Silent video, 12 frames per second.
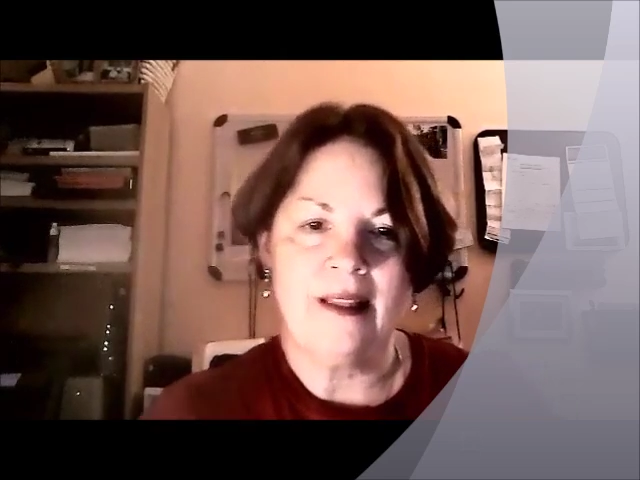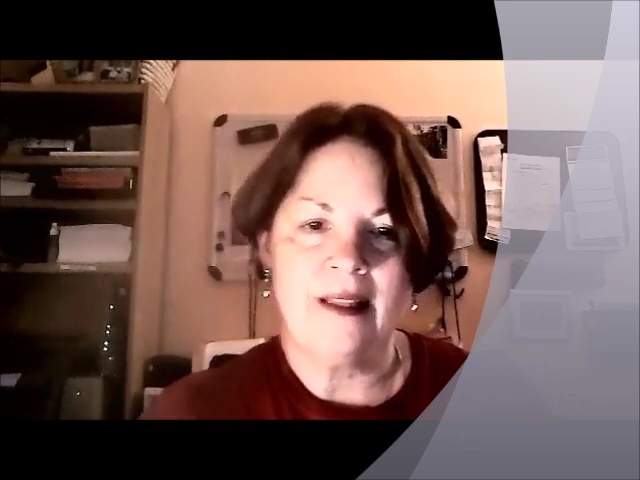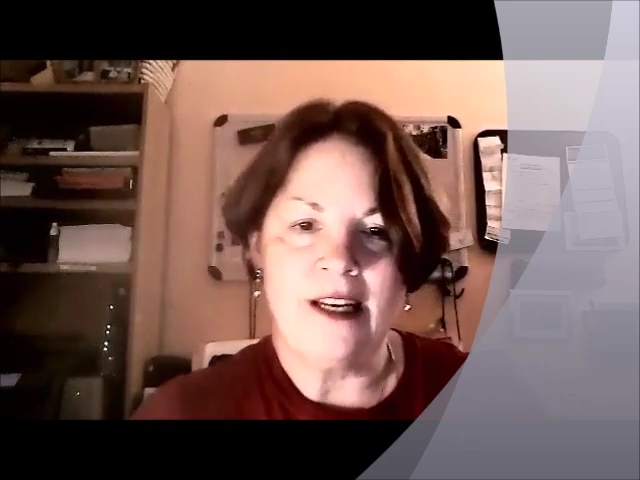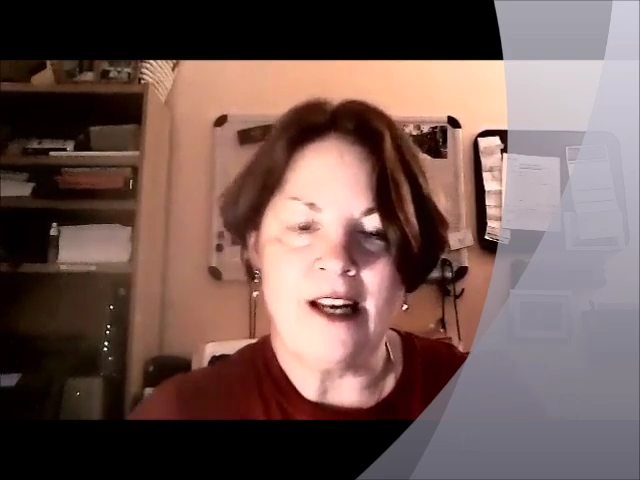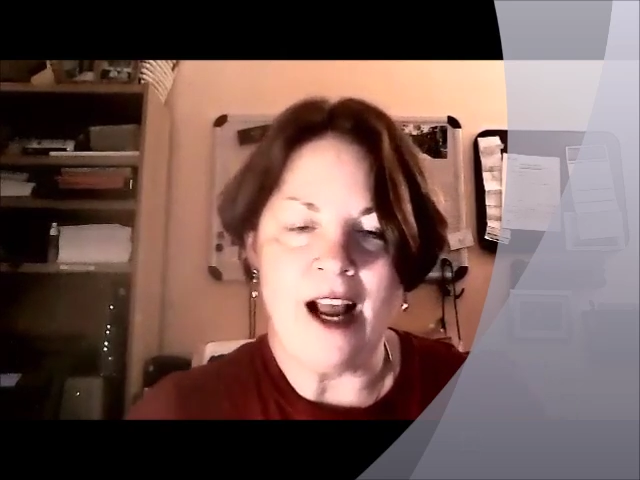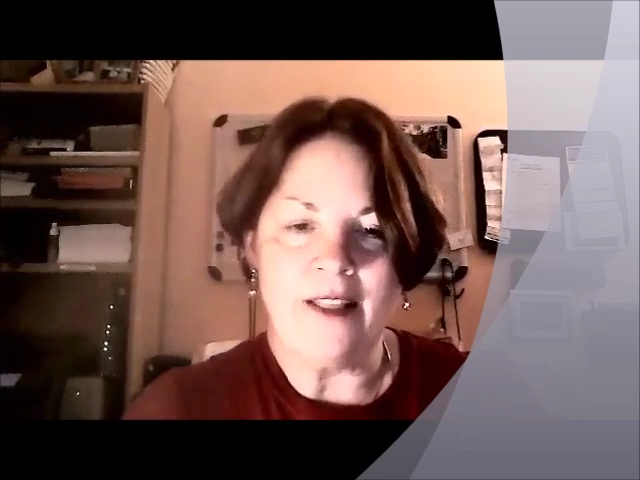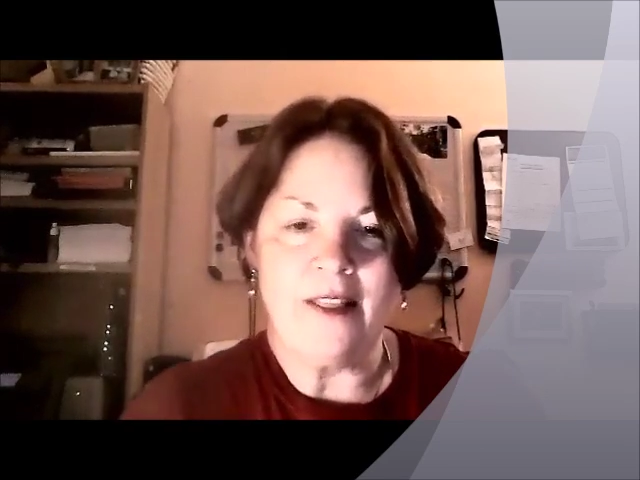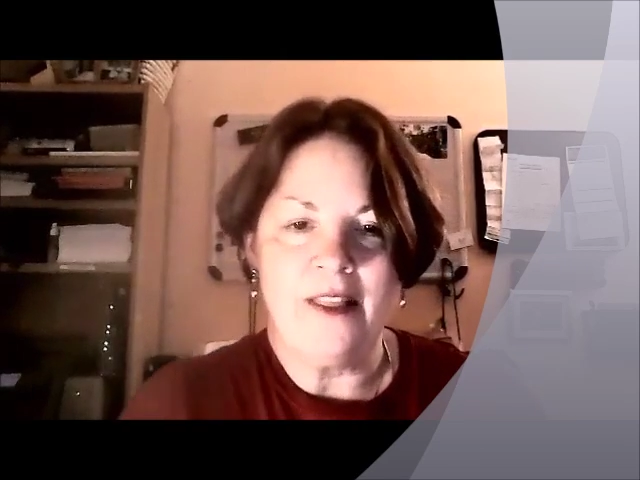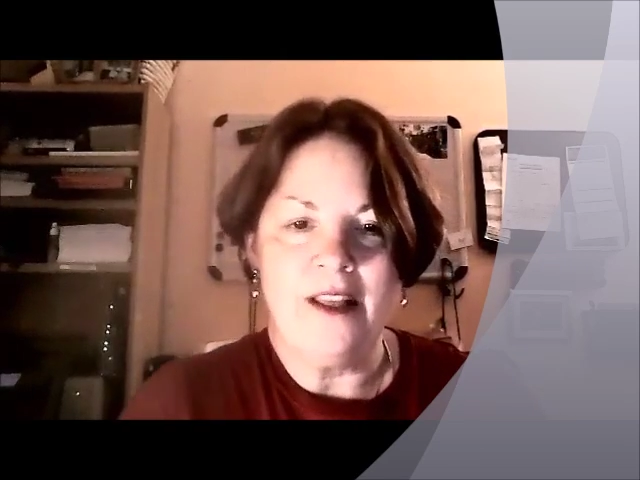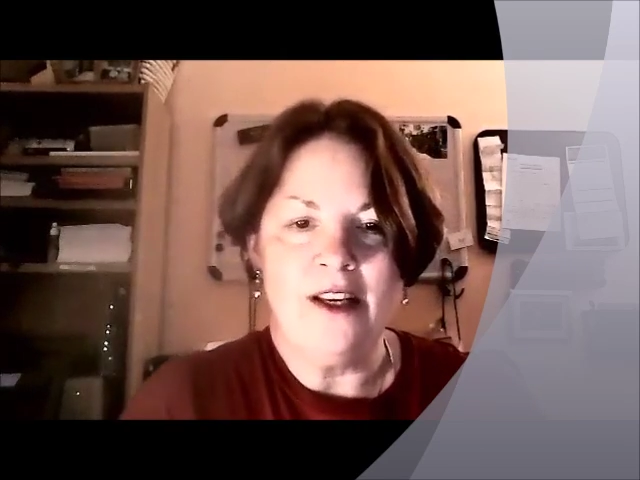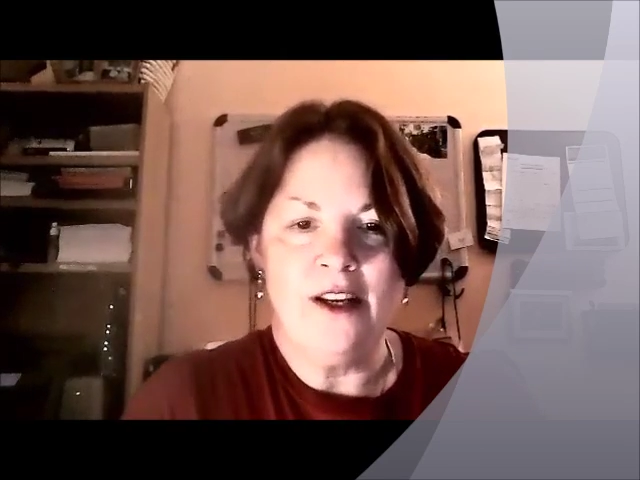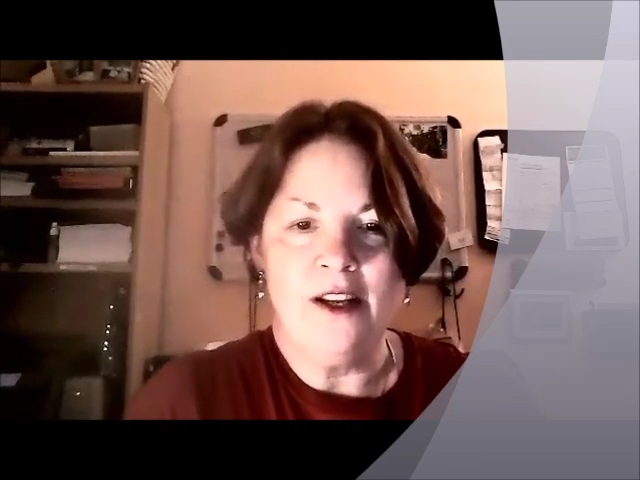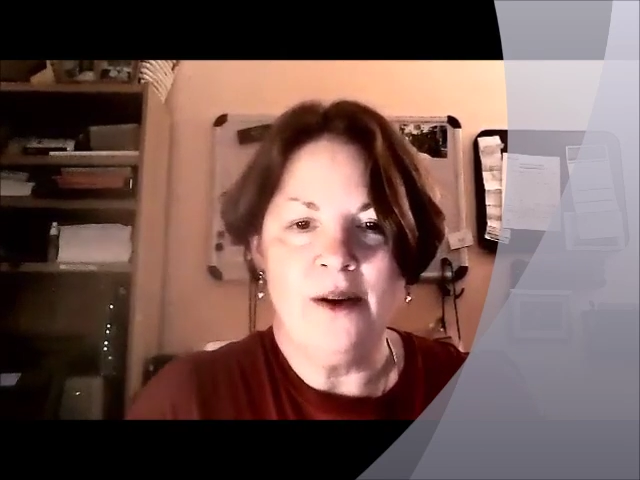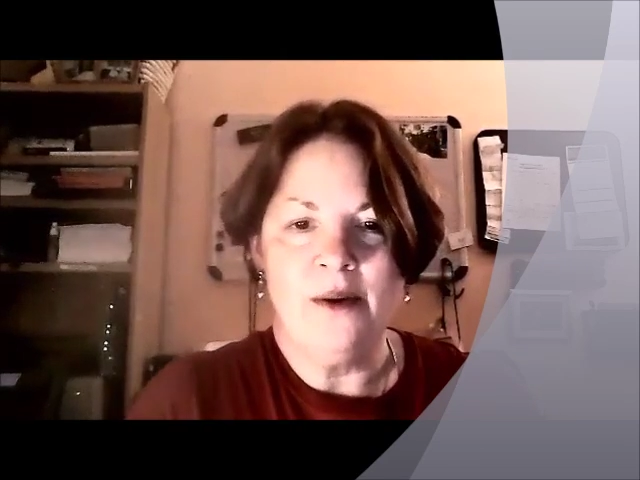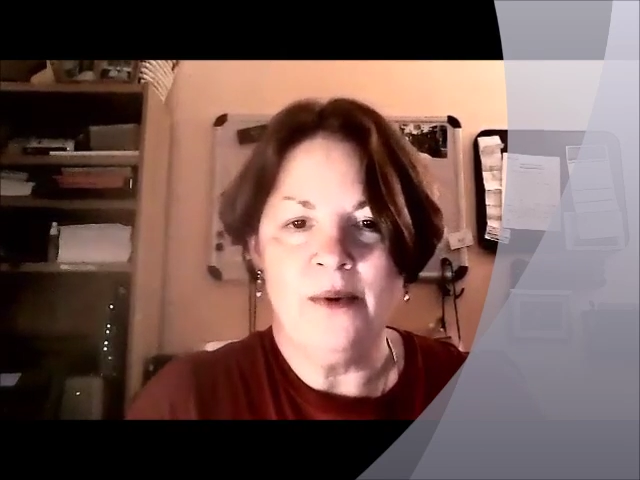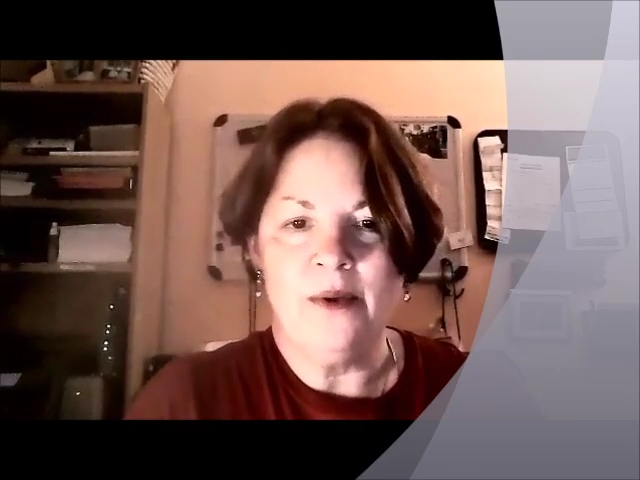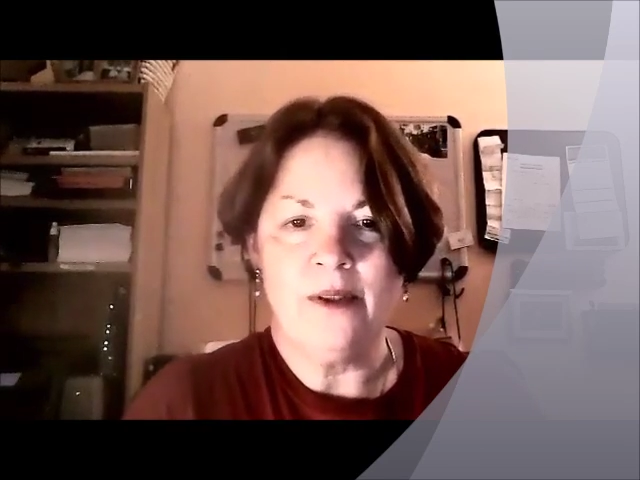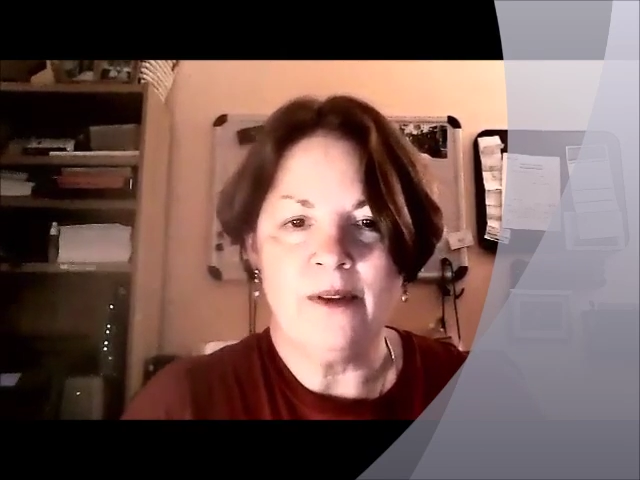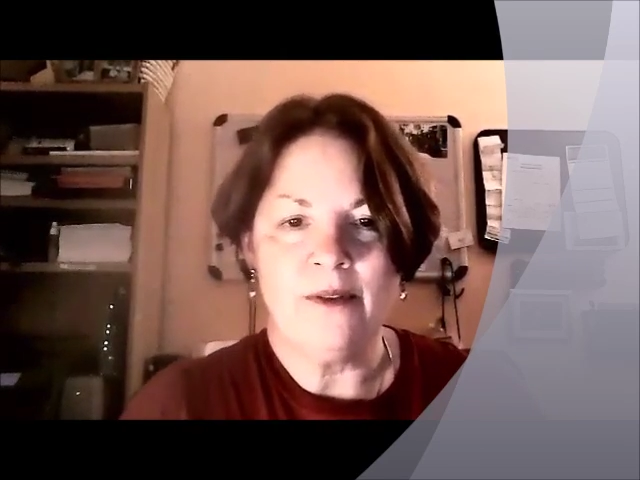the not thin you